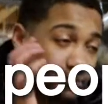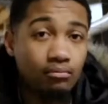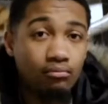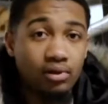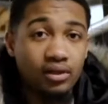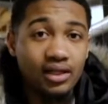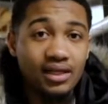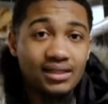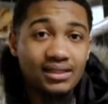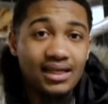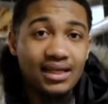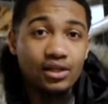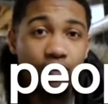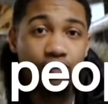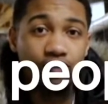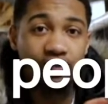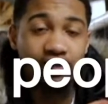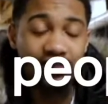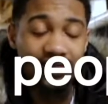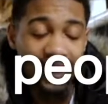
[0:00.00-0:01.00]
But let's say
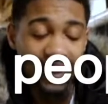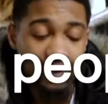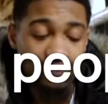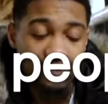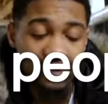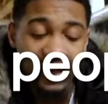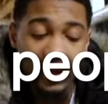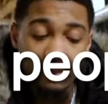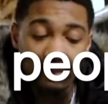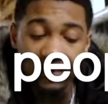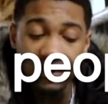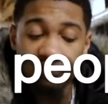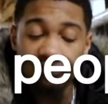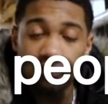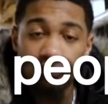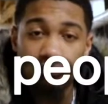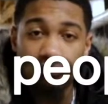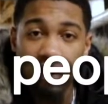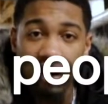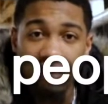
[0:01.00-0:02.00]
those same 10
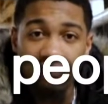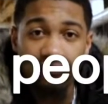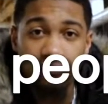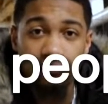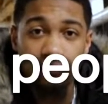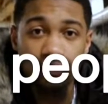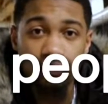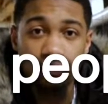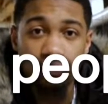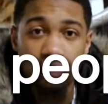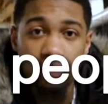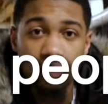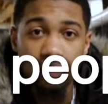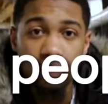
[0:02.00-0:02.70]
people bought from you,